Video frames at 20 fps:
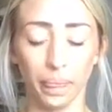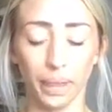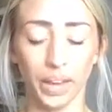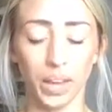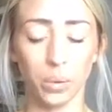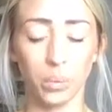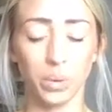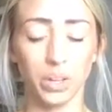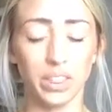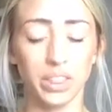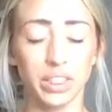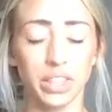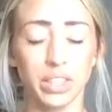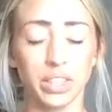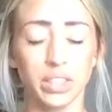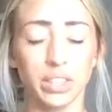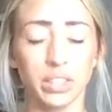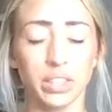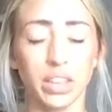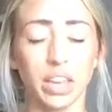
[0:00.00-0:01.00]
And with
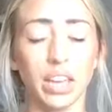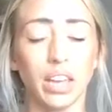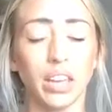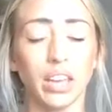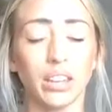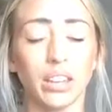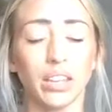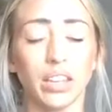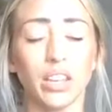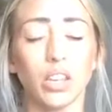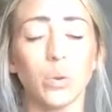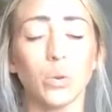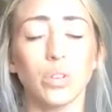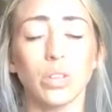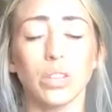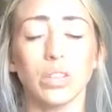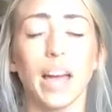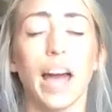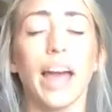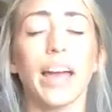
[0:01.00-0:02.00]
this thing that you
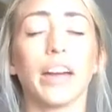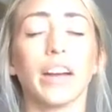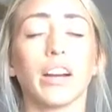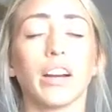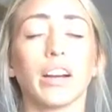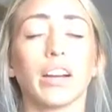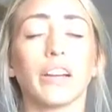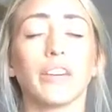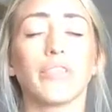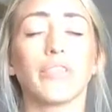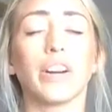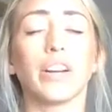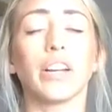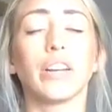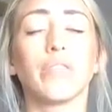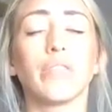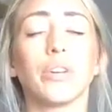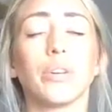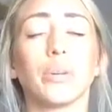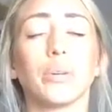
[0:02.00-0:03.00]
desire in front
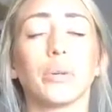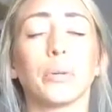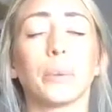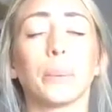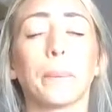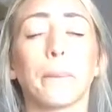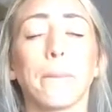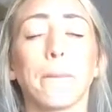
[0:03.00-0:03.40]
of you,